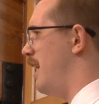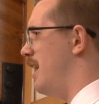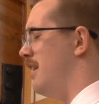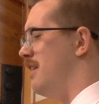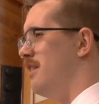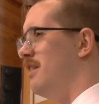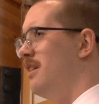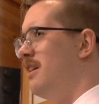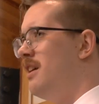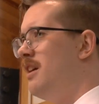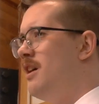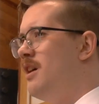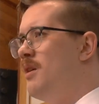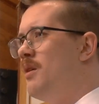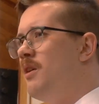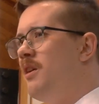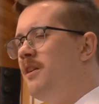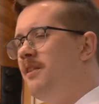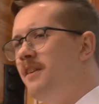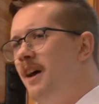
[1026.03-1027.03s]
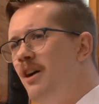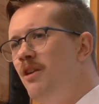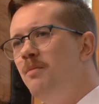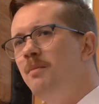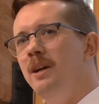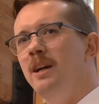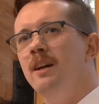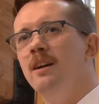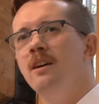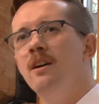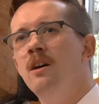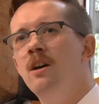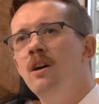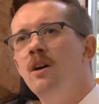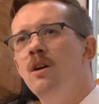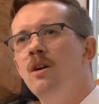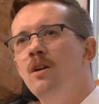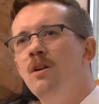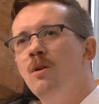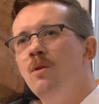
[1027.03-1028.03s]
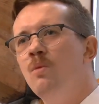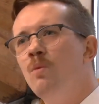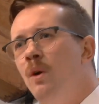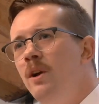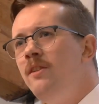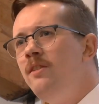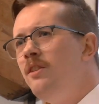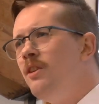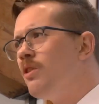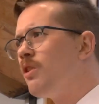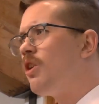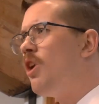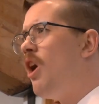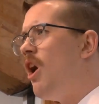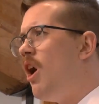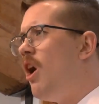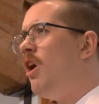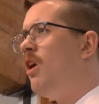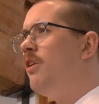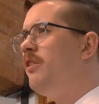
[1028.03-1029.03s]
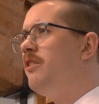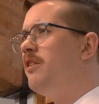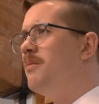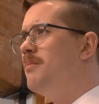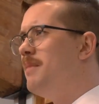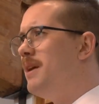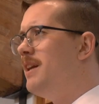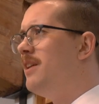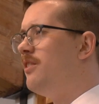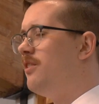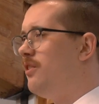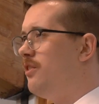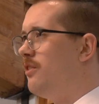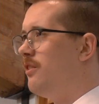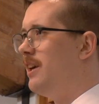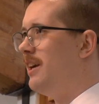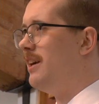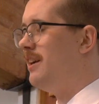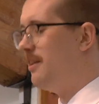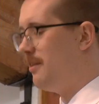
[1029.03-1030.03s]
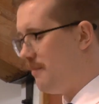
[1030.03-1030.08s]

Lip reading: And tell me, what's your call to ministry?